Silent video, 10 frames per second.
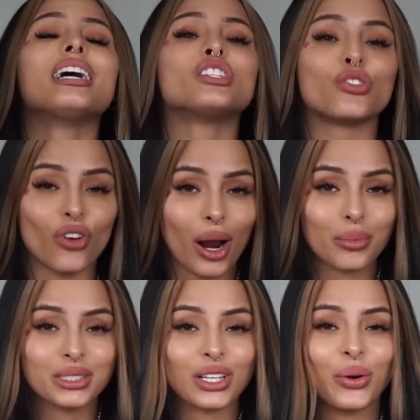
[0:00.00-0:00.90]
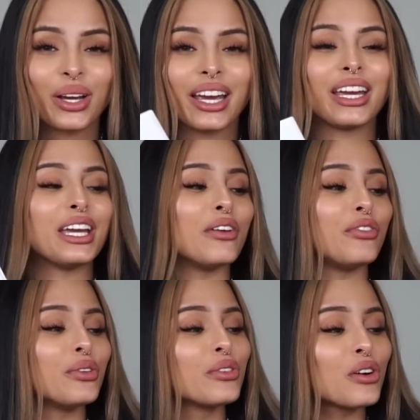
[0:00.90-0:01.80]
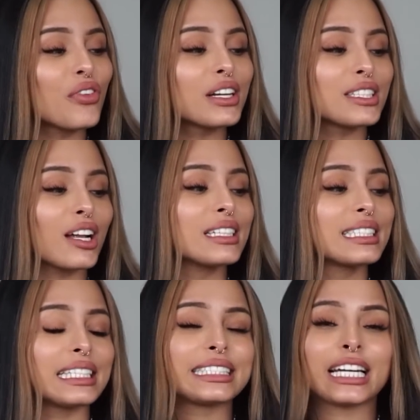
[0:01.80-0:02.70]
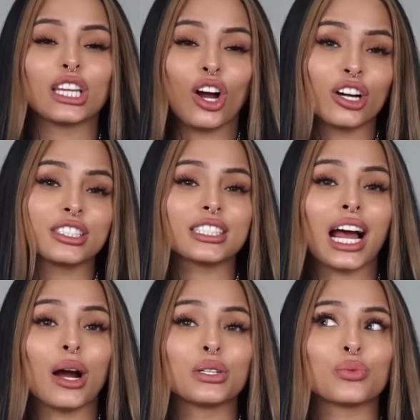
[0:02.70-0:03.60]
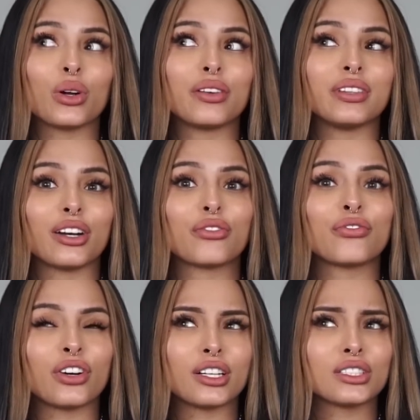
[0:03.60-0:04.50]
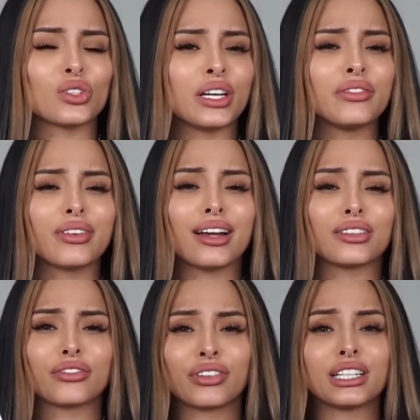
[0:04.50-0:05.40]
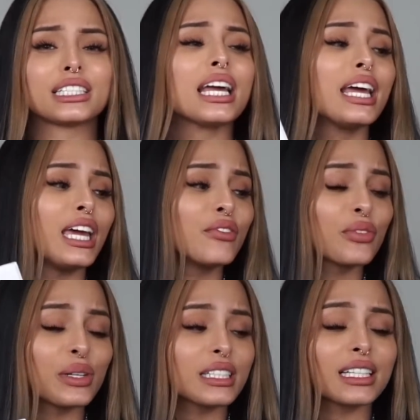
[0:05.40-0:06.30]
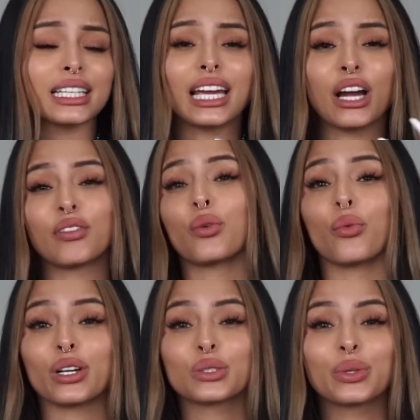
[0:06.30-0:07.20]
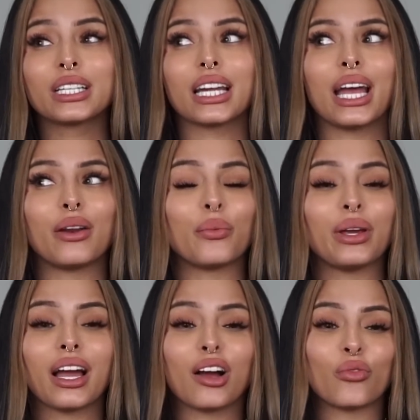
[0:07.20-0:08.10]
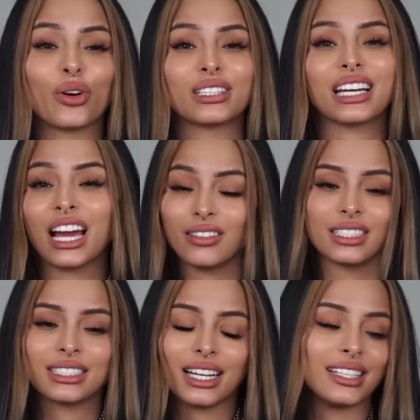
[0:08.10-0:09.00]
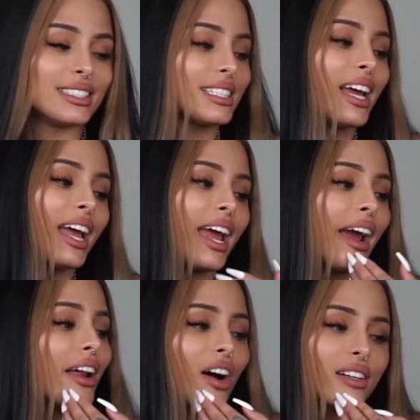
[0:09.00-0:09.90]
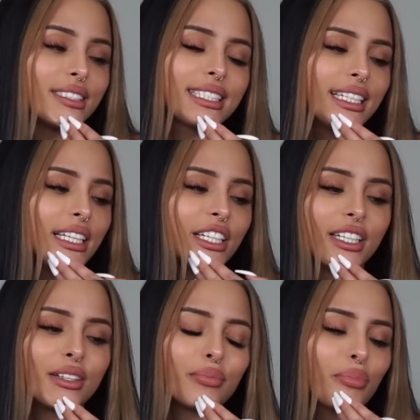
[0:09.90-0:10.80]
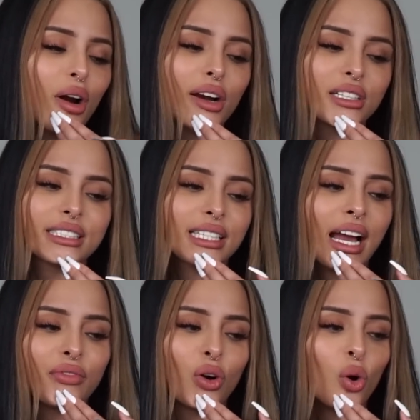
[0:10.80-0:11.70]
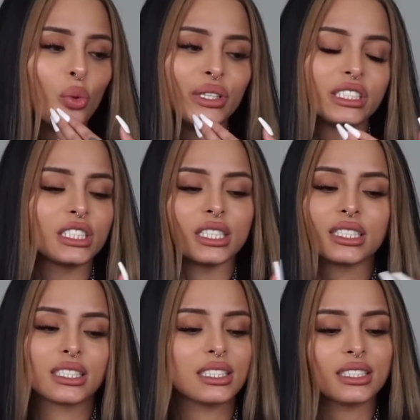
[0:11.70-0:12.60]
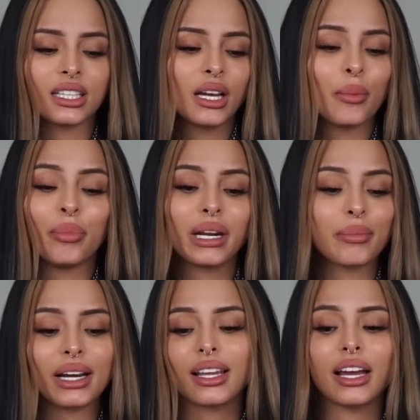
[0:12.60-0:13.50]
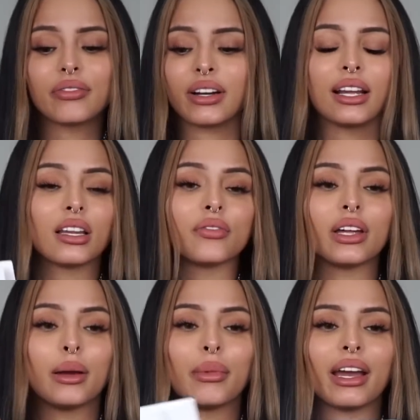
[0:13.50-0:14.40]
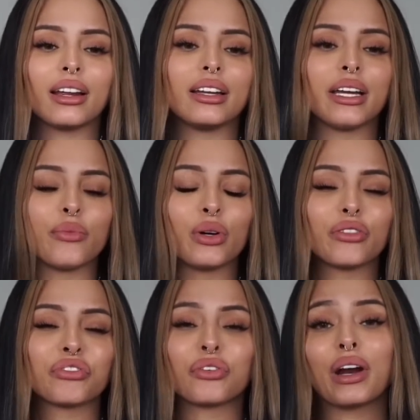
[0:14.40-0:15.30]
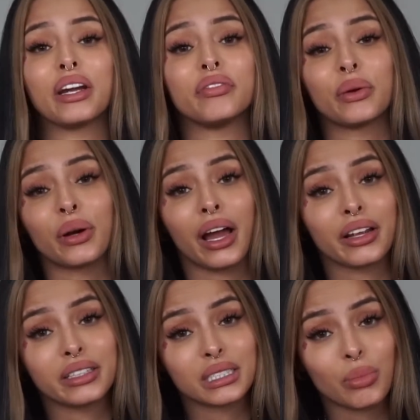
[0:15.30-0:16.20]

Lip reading: Drops. Okay, if you know Farsali since they launched, I was one of their first, if not the first, influencer that they ever worked with, and we have worked ever since. And honestly, their products have always just been in my life and I love them, and it wouldn't feel right if they were not in this